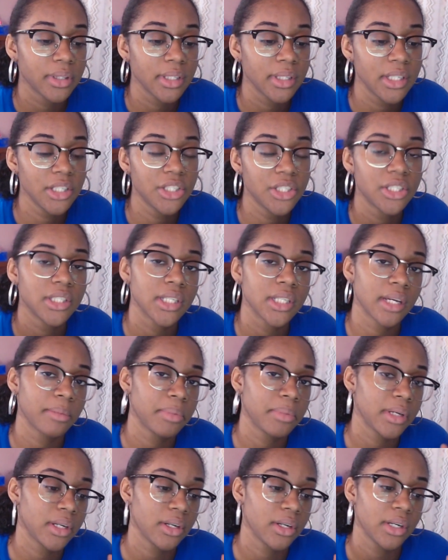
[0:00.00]
each sync
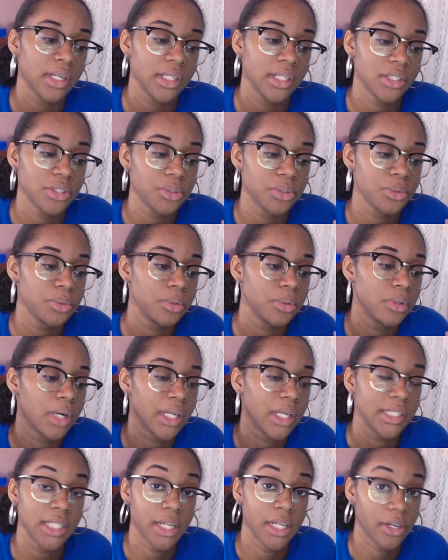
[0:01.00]
pair into a
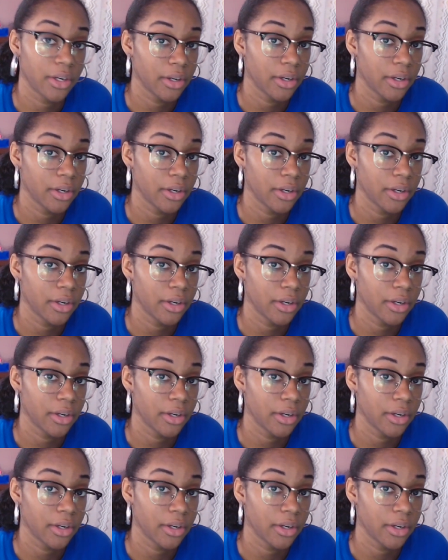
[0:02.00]
tier.